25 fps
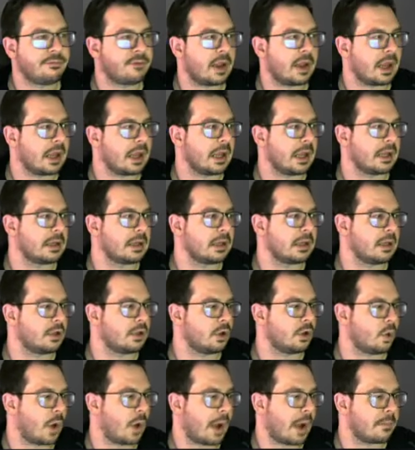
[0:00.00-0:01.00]
and
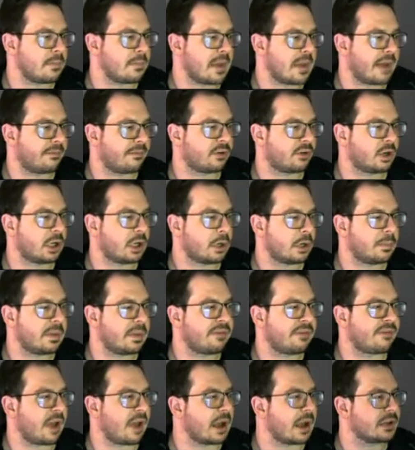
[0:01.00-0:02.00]
I'm never going to be
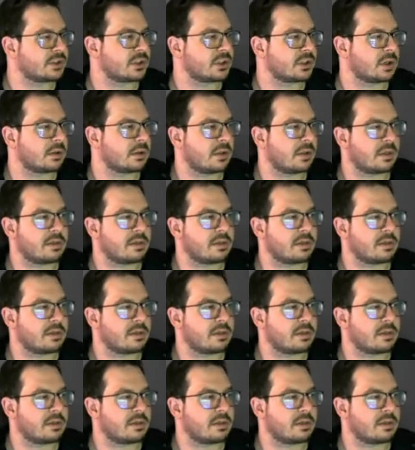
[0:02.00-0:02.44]
faster than